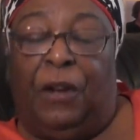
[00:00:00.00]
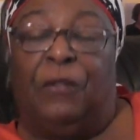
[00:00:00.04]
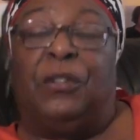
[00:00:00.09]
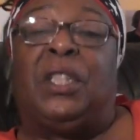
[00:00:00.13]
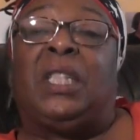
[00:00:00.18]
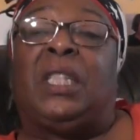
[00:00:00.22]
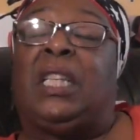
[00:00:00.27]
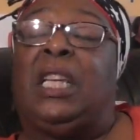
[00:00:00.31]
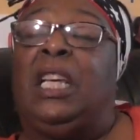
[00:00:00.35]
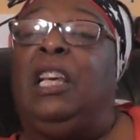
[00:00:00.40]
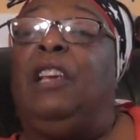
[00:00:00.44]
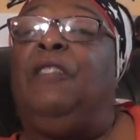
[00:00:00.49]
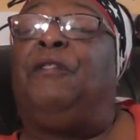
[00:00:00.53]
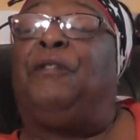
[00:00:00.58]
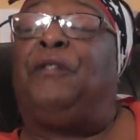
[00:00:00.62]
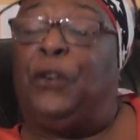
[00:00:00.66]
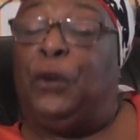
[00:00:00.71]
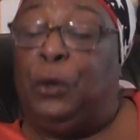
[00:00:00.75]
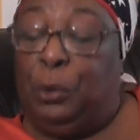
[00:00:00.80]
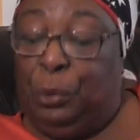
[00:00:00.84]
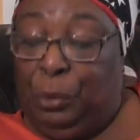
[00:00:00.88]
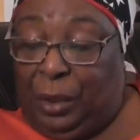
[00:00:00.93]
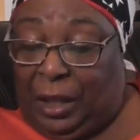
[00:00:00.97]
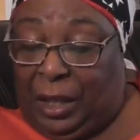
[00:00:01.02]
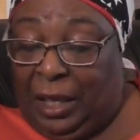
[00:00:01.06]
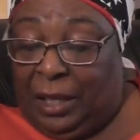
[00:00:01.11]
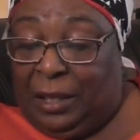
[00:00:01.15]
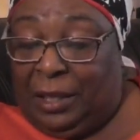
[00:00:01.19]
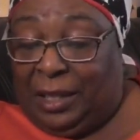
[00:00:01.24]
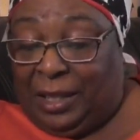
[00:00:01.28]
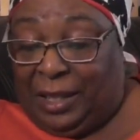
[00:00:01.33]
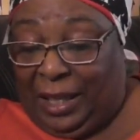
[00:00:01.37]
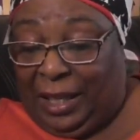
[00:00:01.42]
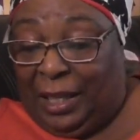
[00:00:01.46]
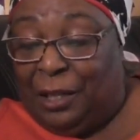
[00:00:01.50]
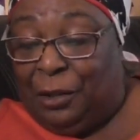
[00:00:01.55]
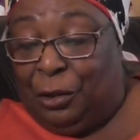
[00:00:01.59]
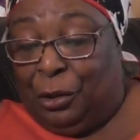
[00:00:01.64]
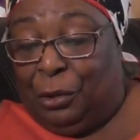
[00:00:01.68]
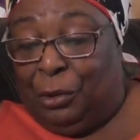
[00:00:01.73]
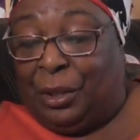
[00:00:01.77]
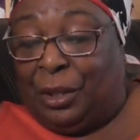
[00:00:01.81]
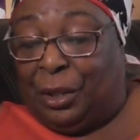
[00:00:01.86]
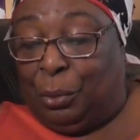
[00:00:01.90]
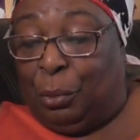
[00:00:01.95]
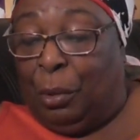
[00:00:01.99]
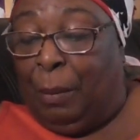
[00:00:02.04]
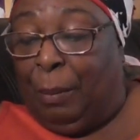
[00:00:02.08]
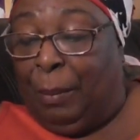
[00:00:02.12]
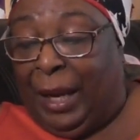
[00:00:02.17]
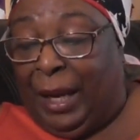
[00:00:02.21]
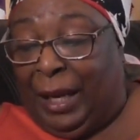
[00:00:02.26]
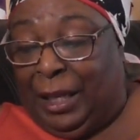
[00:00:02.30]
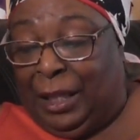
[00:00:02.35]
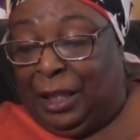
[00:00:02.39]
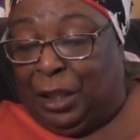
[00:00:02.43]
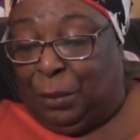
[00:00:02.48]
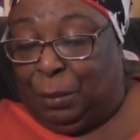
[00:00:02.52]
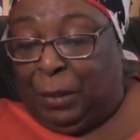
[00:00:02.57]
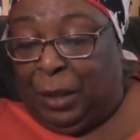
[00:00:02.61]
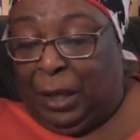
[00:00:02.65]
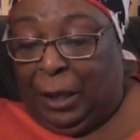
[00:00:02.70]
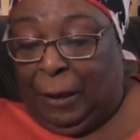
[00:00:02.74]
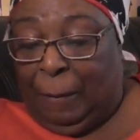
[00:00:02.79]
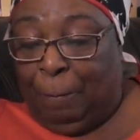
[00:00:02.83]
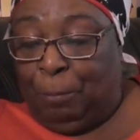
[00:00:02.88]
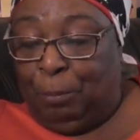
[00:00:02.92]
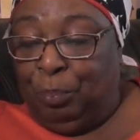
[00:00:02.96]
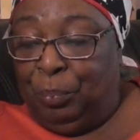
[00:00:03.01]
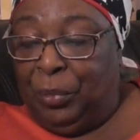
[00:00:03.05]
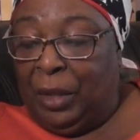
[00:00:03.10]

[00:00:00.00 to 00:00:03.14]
of seafood continues to amaze me.